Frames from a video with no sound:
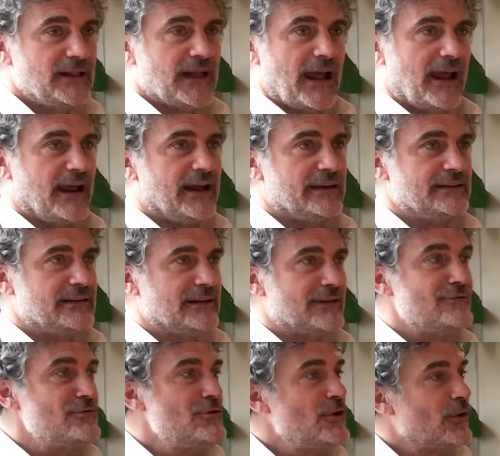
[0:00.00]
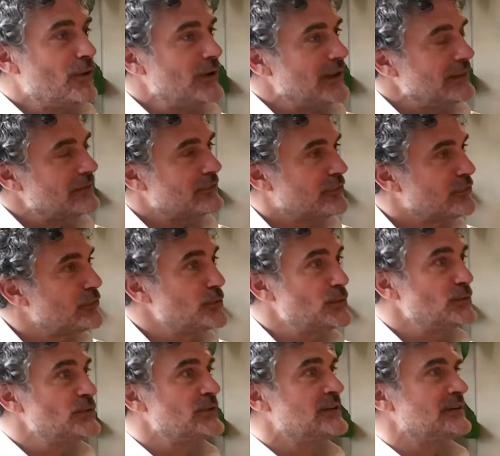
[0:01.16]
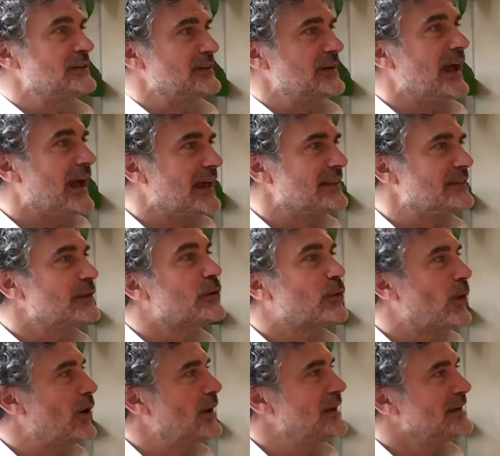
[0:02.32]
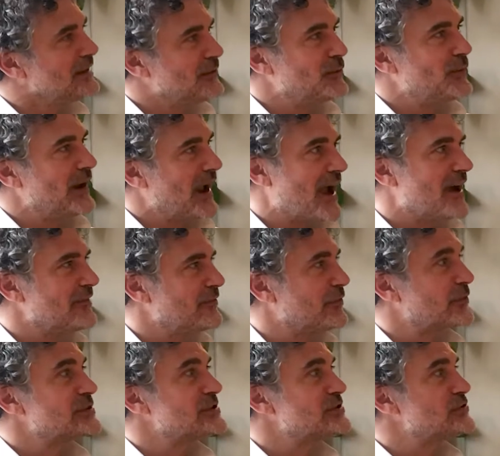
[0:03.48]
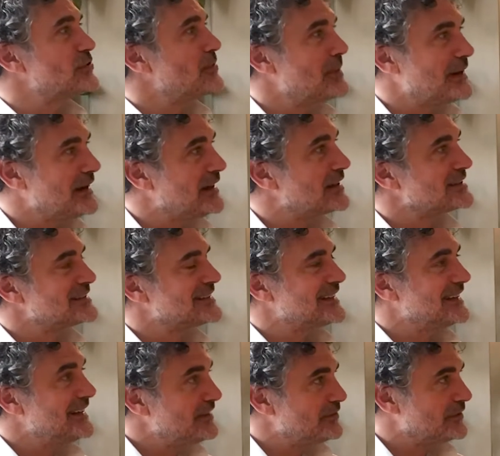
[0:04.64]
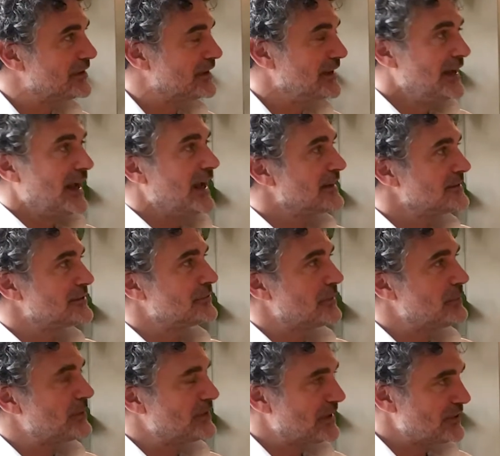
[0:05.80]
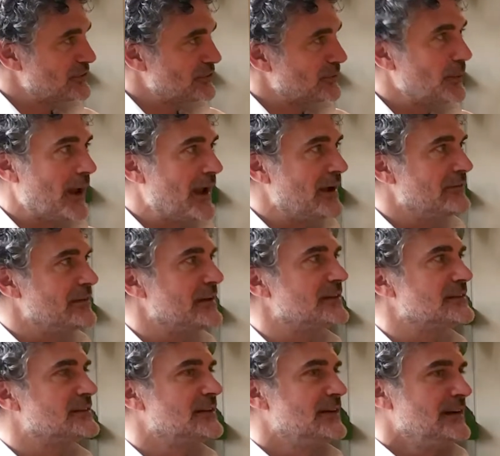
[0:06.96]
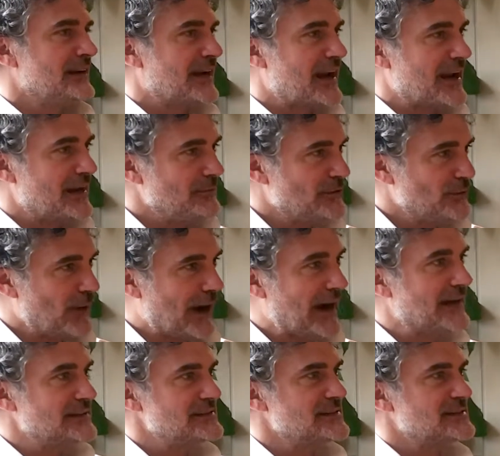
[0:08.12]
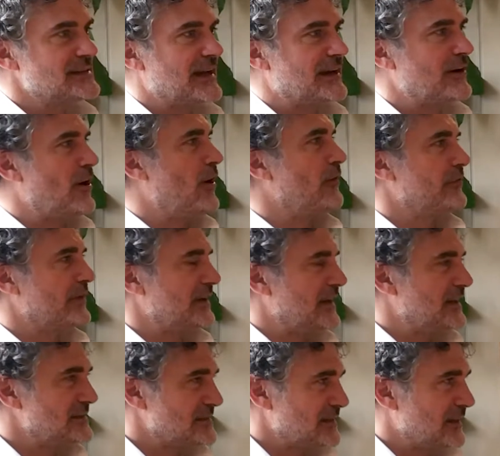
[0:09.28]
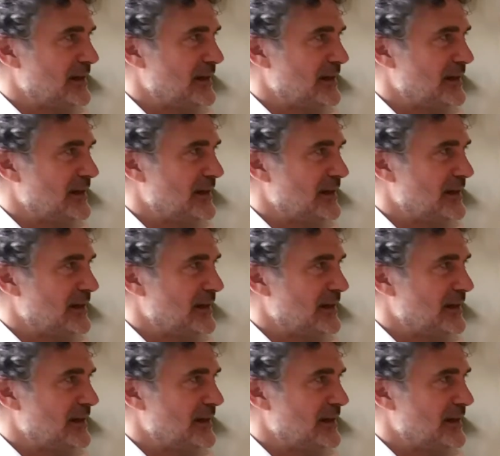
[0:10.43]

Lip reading: And knowing the food and the quality we have for so many years delivered, and the reputation we have, has came to us and offered us